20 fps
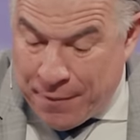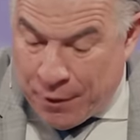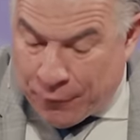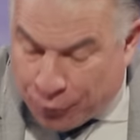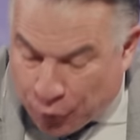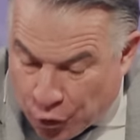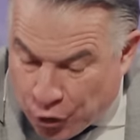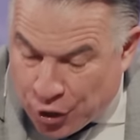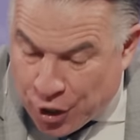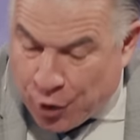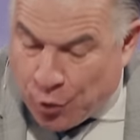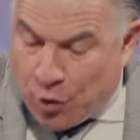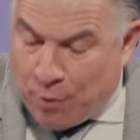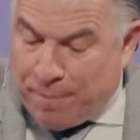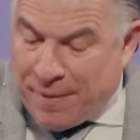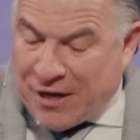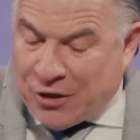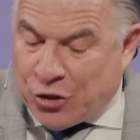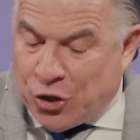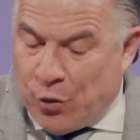For you will
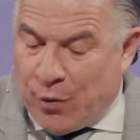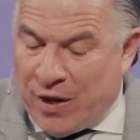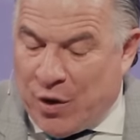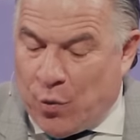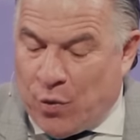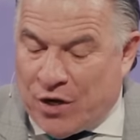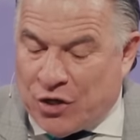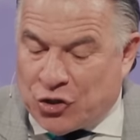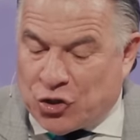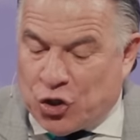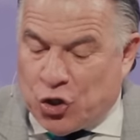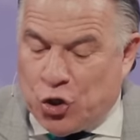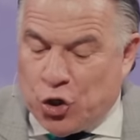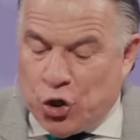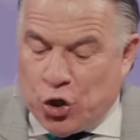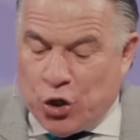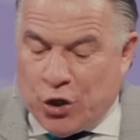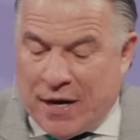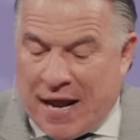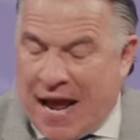be doing what is
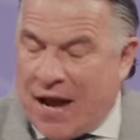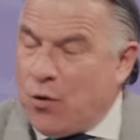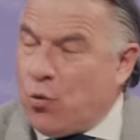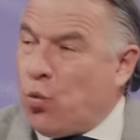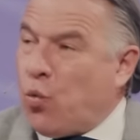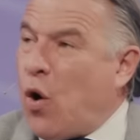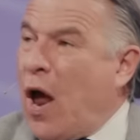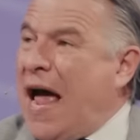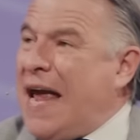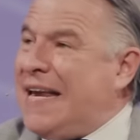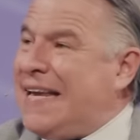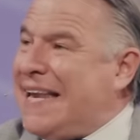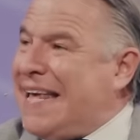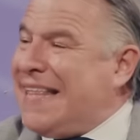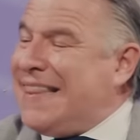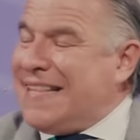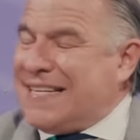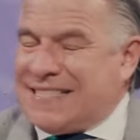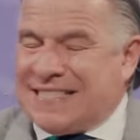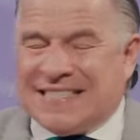good and right
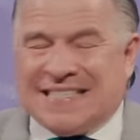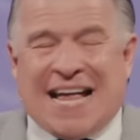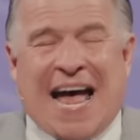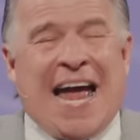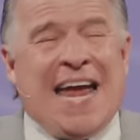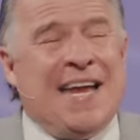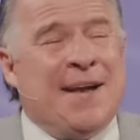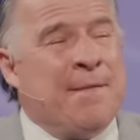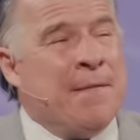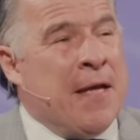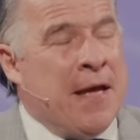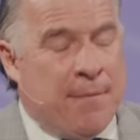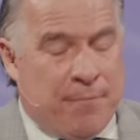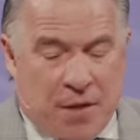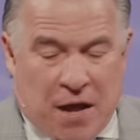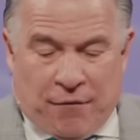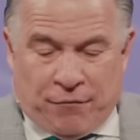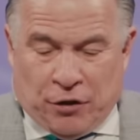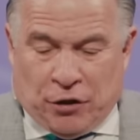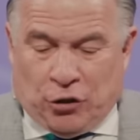in the sight
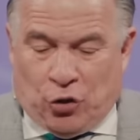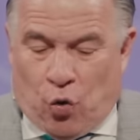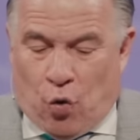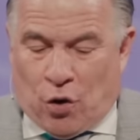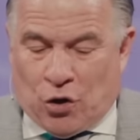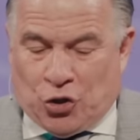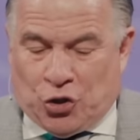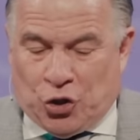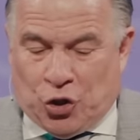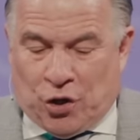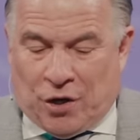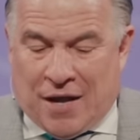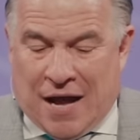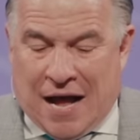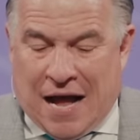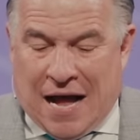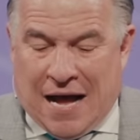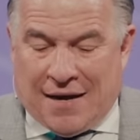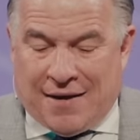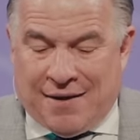of the Lord your
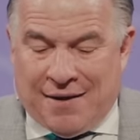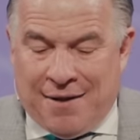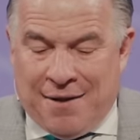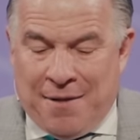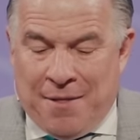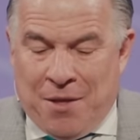God.